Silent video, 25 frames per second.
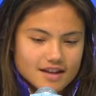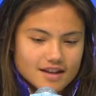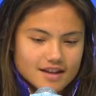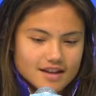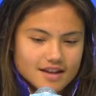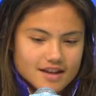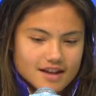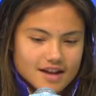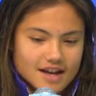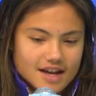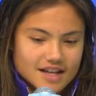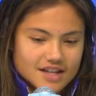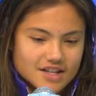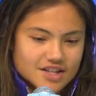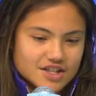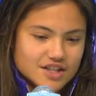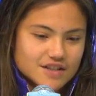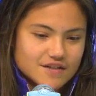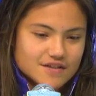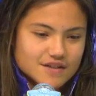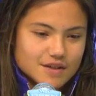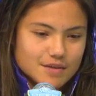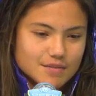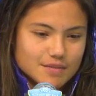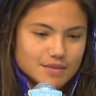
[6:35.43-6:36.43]
I
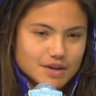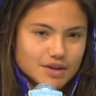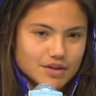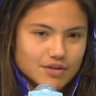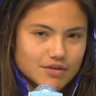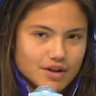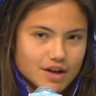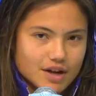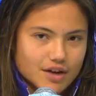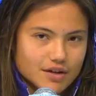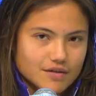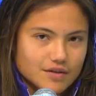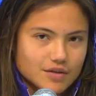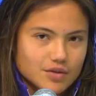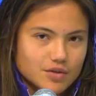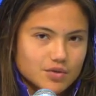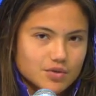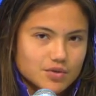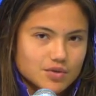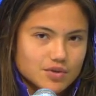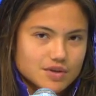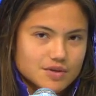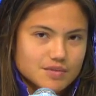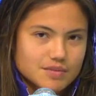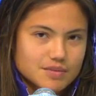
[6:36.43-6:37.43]
achieved something great, of
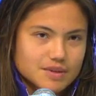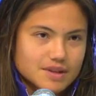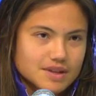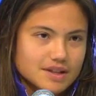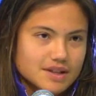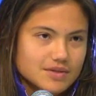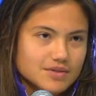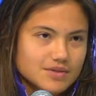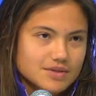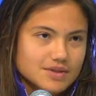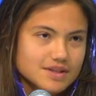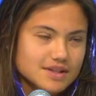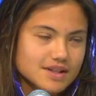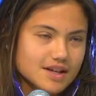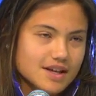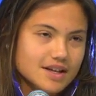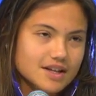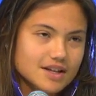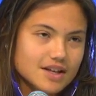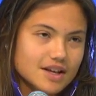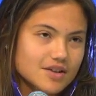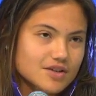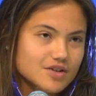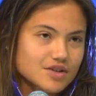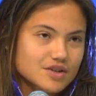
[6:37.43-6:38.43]
course, but it was
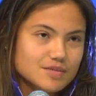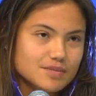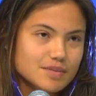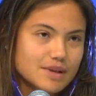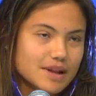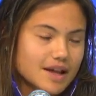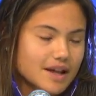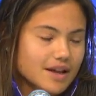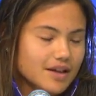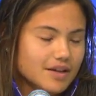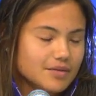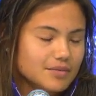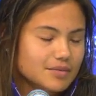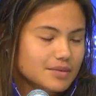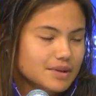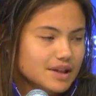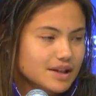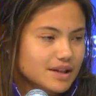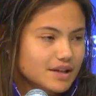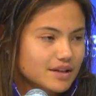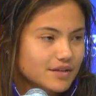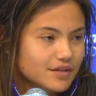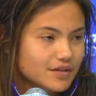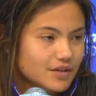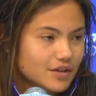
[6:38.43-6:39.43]
like I was just playing
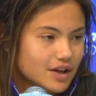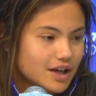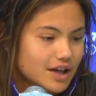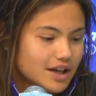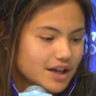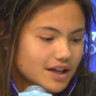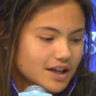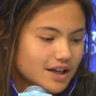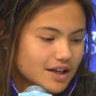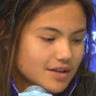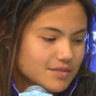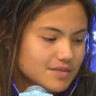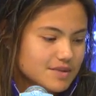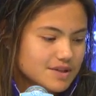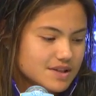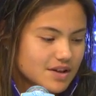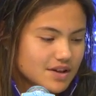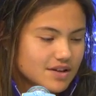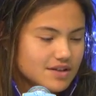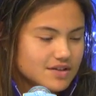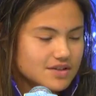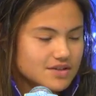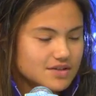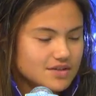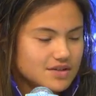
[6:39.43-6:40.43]
completely free, and I'm
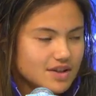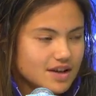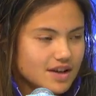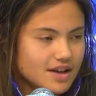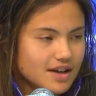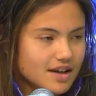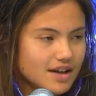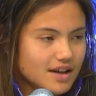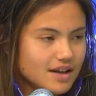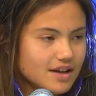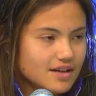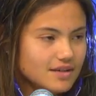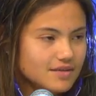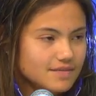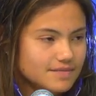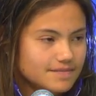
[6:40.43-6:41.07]
starting to do that again.